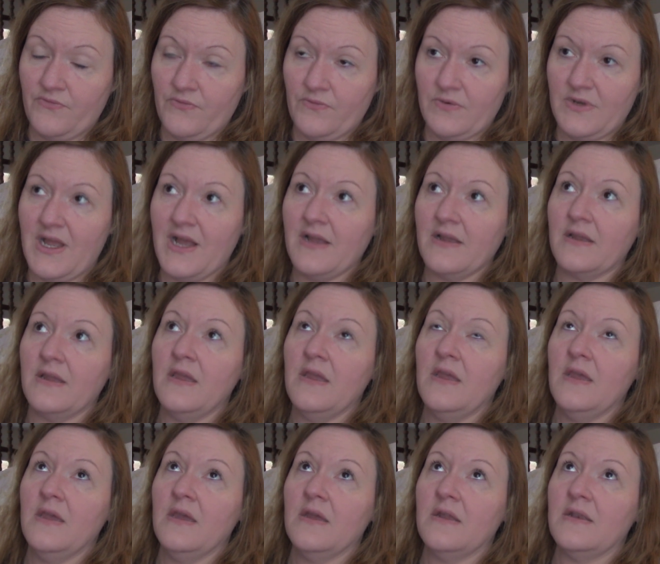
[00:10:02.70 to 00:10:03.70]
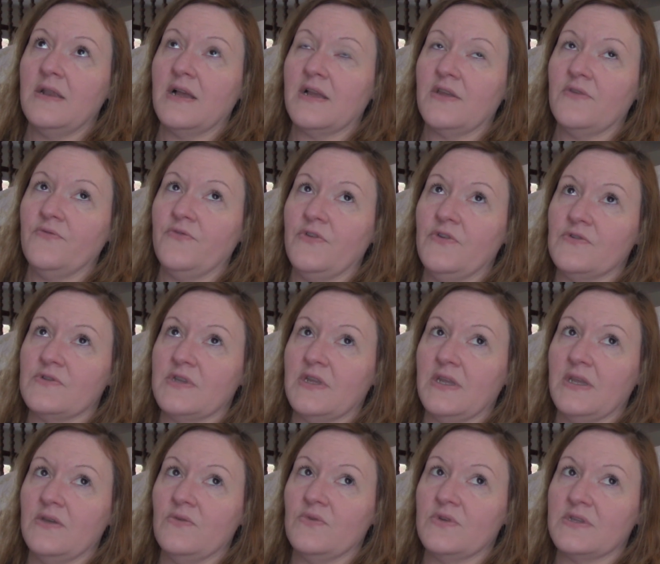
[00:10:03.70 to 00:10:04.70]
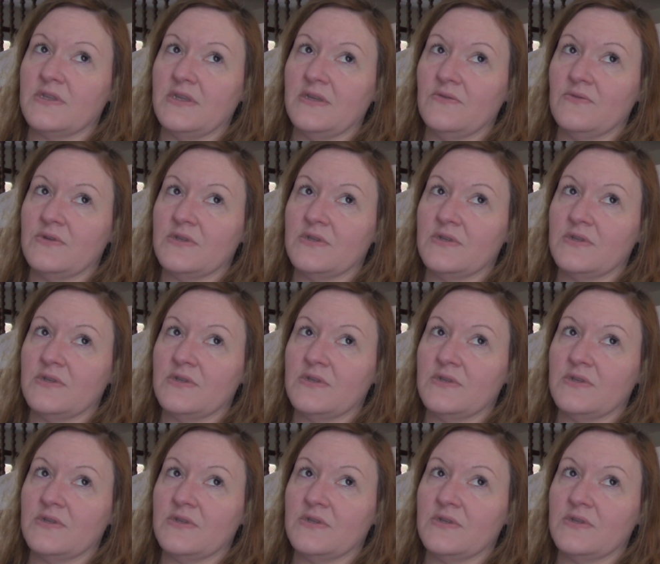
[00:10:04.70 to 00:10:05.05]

Not confusing. It was it